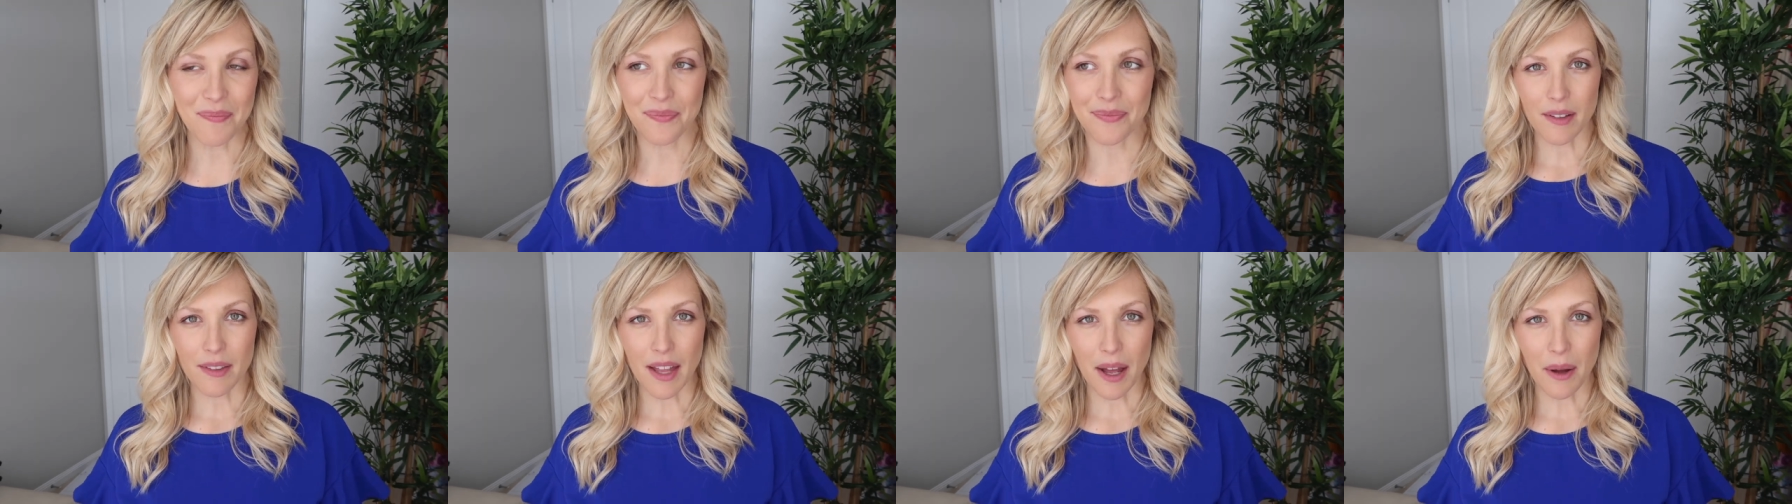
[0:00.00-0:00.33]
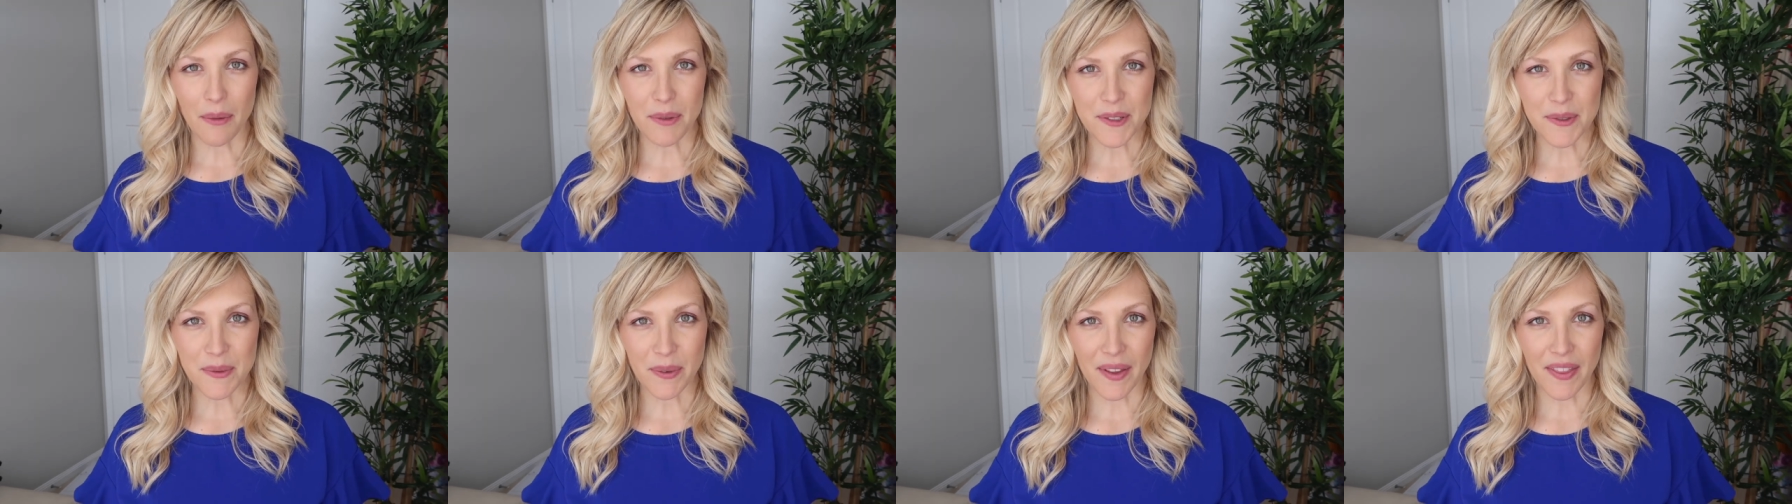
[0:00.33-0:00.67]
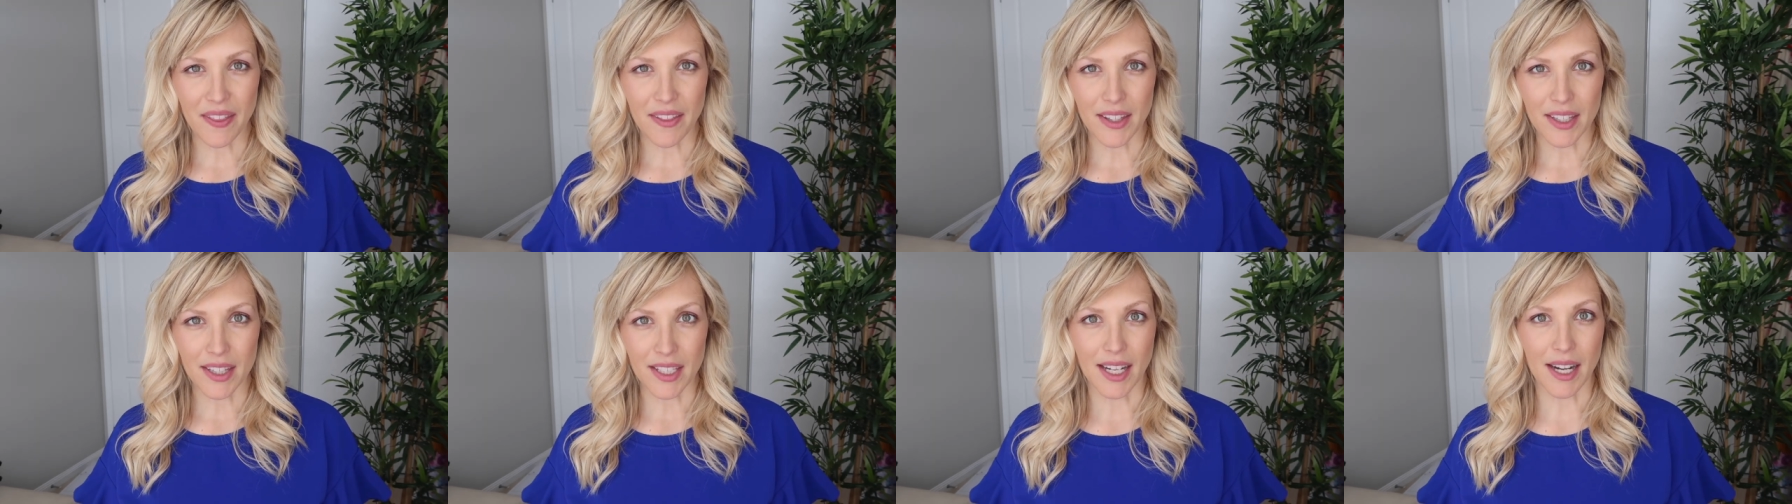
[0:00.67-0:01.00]
That was
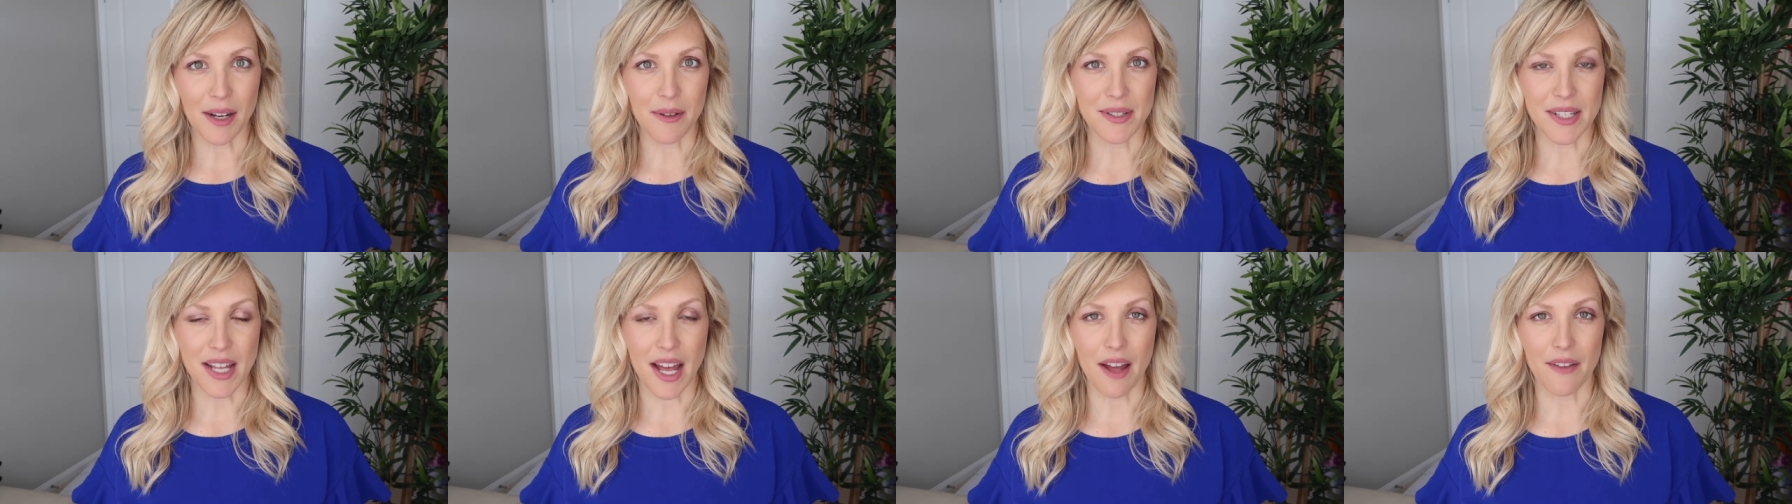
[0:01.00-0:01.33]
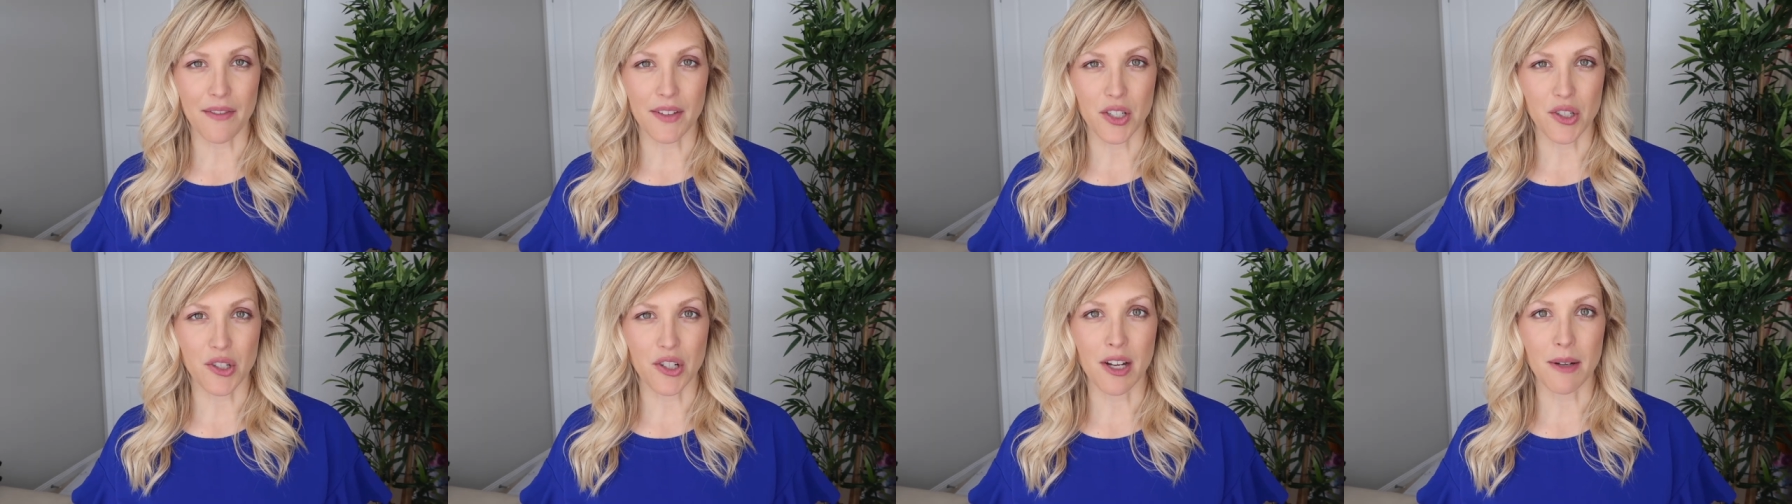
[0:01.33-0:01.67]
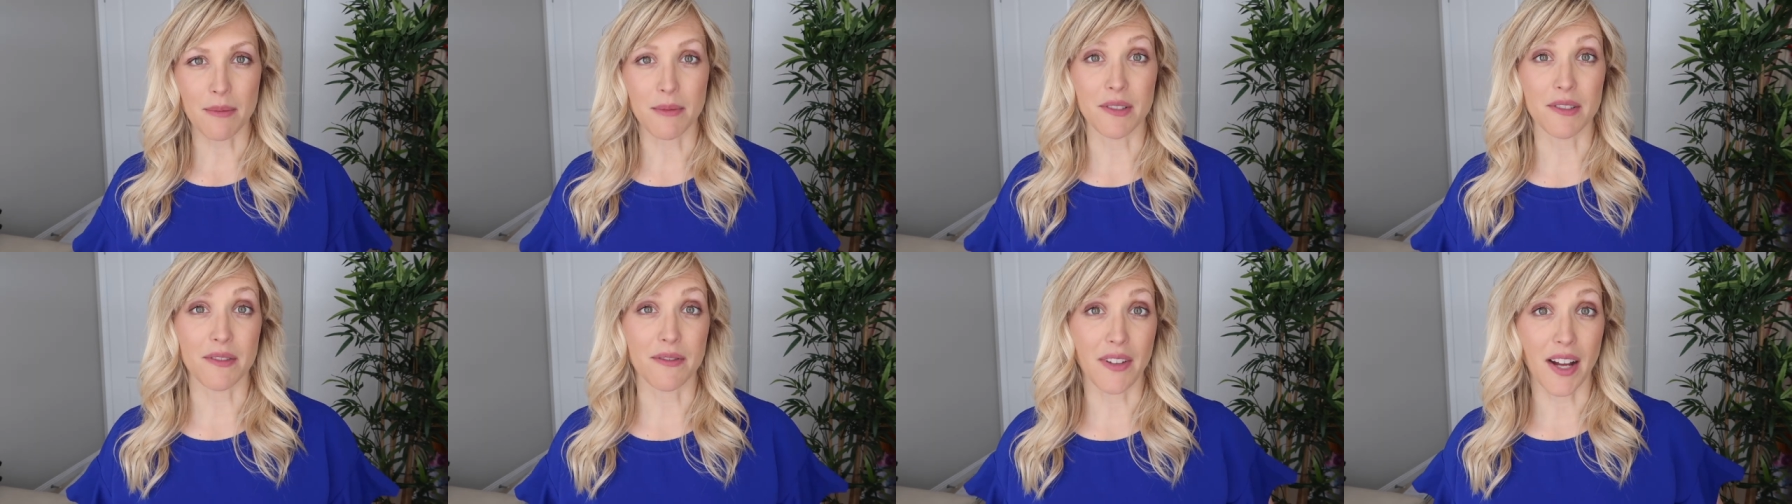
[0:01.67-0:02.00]
one thing that I was having
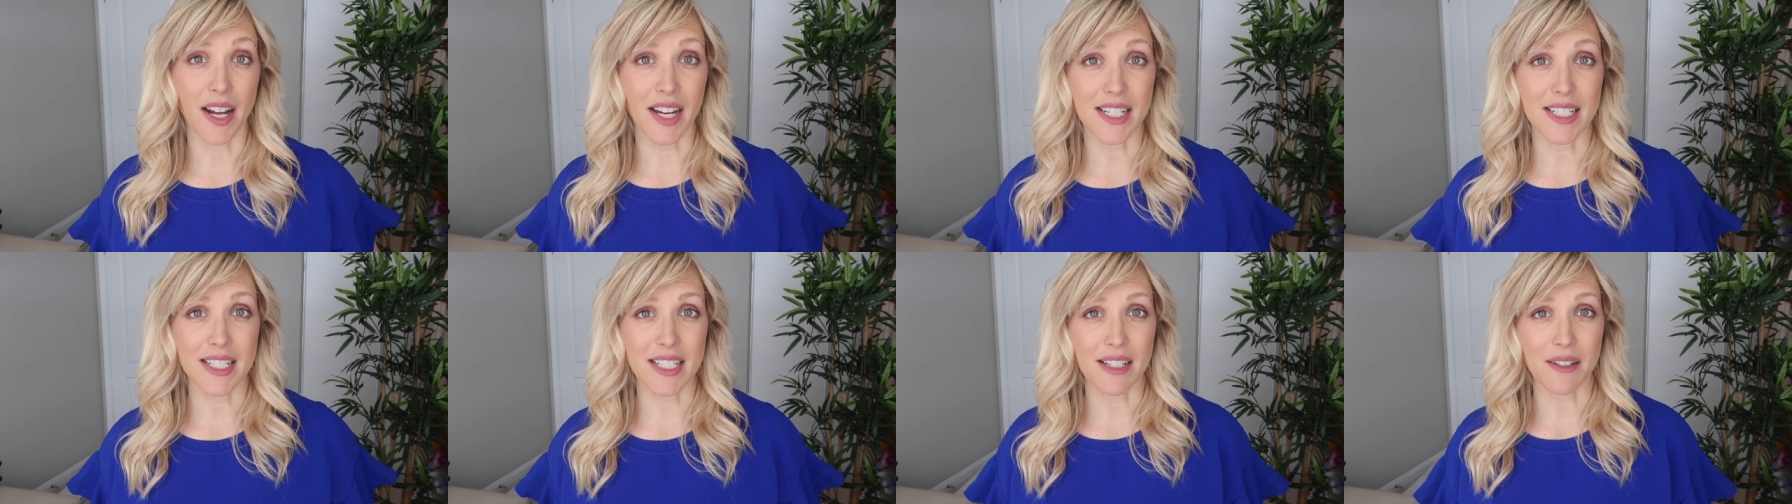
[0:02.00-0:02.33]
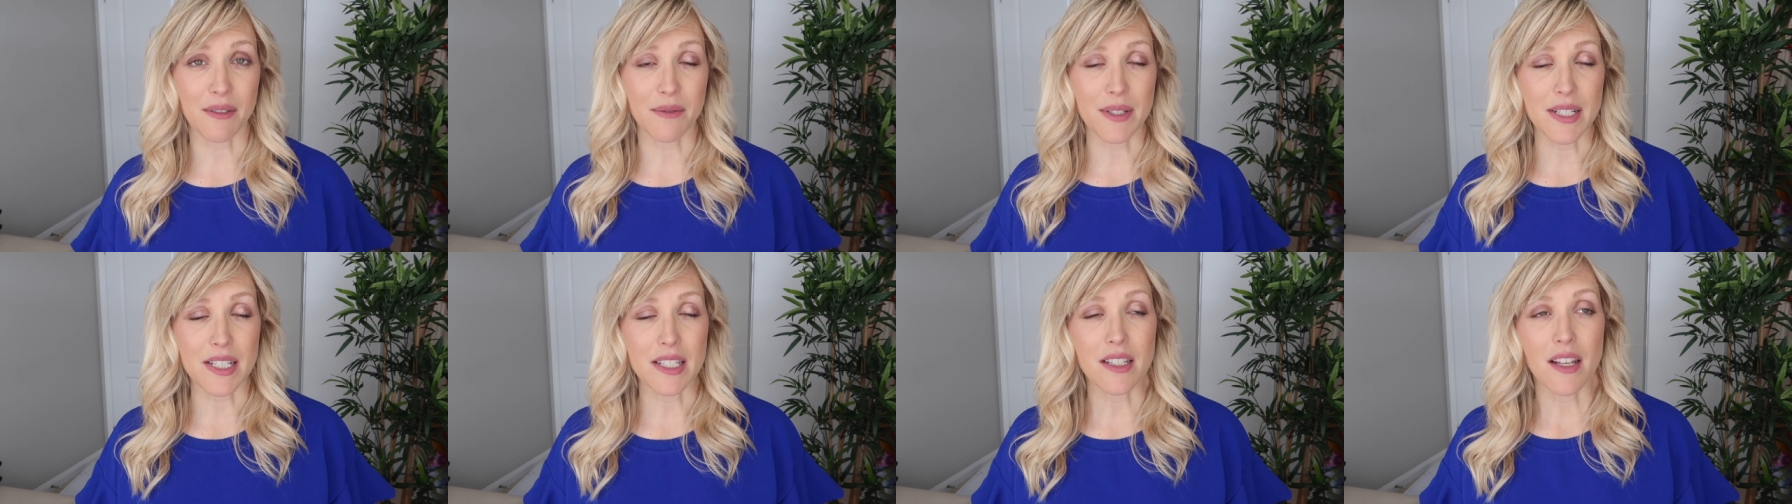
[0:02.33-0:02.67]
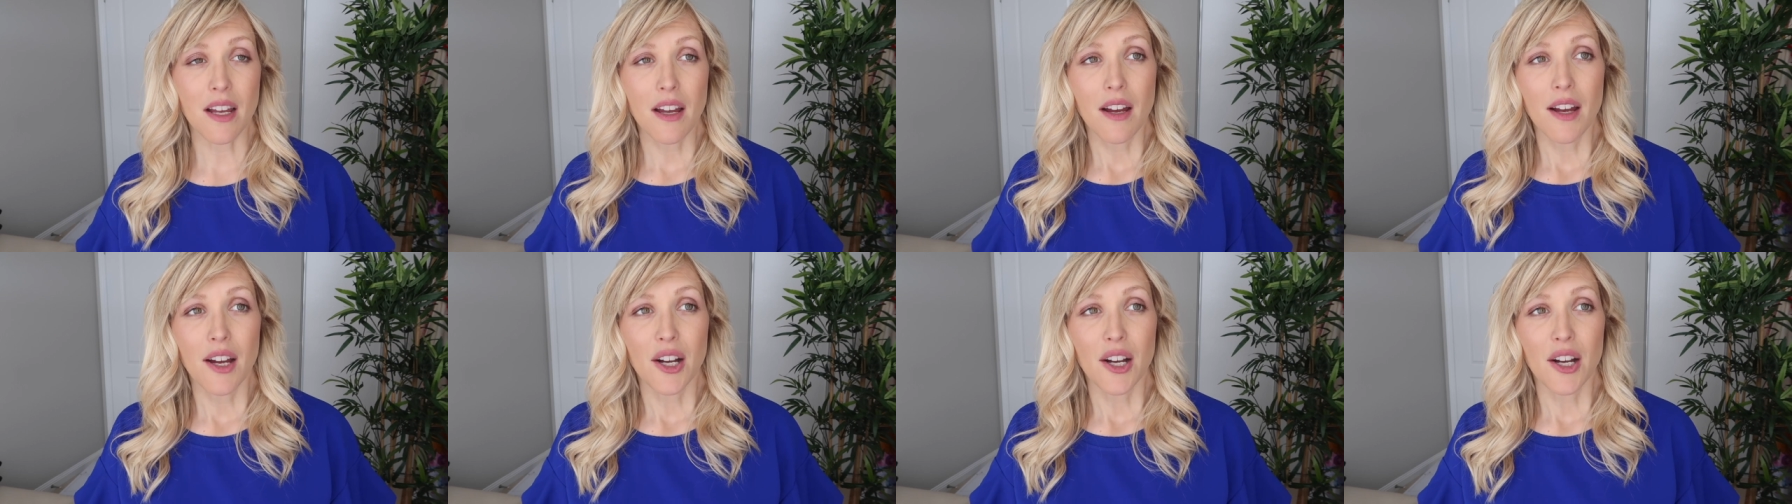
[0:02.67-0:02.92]
trouble finding, was